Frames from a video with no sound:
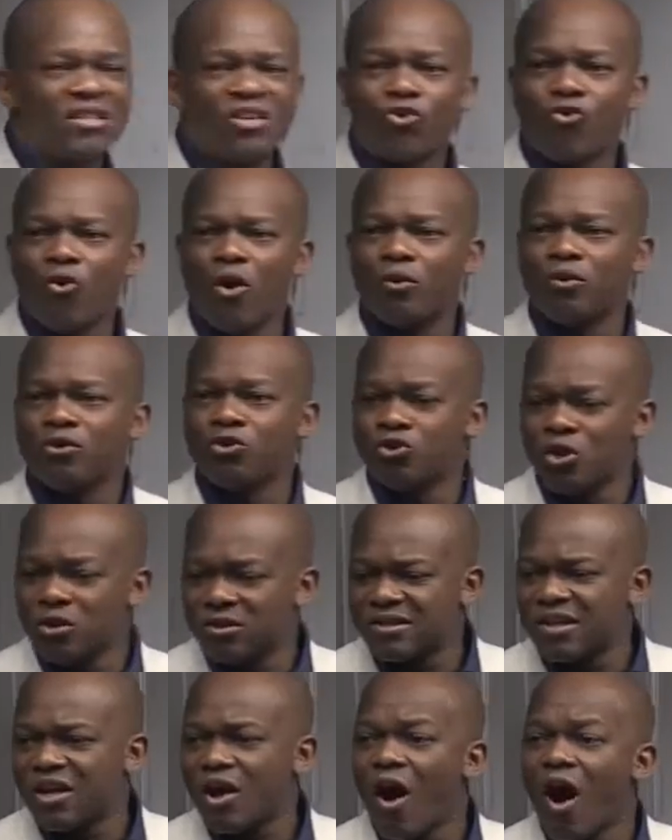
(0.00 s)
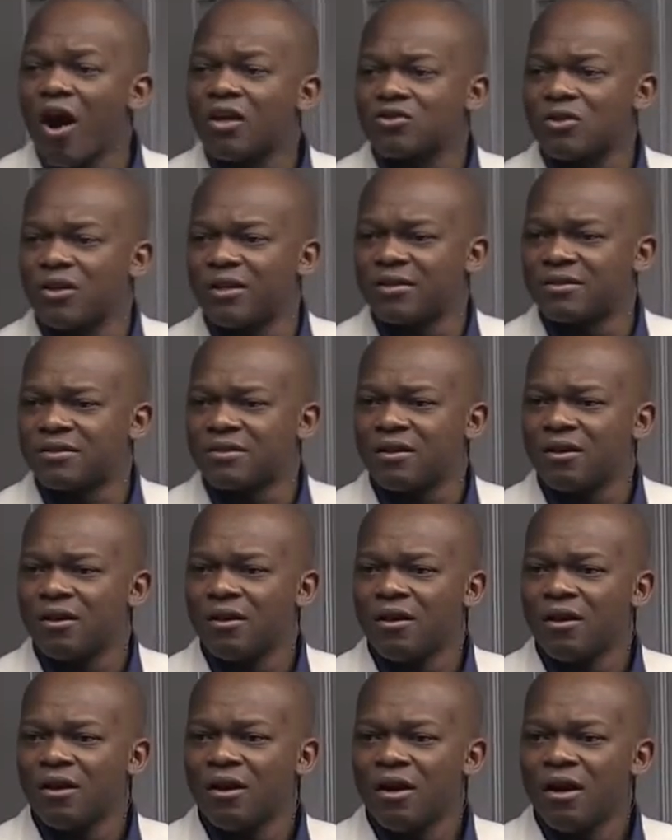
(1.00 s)
see, road, you don't see cars on it.
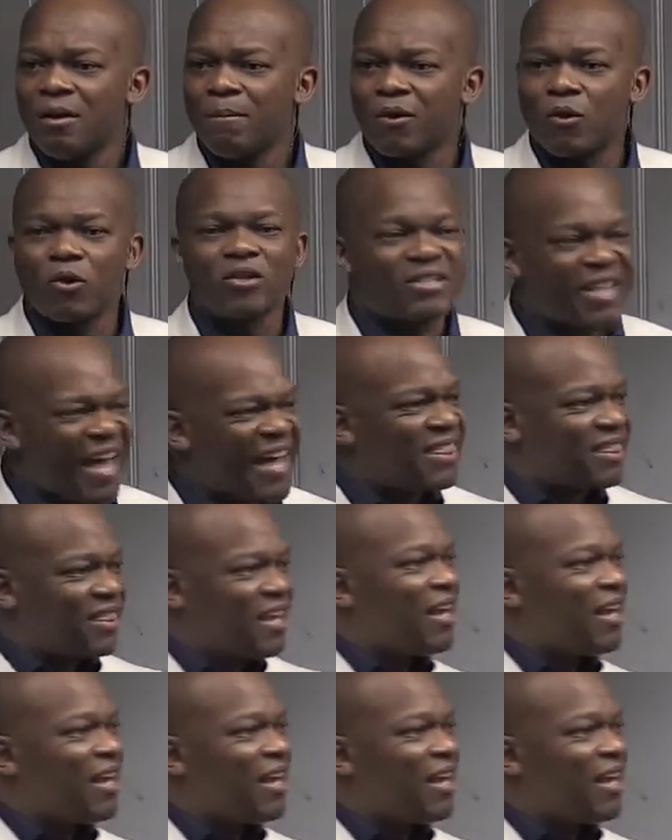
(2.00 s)
Because they're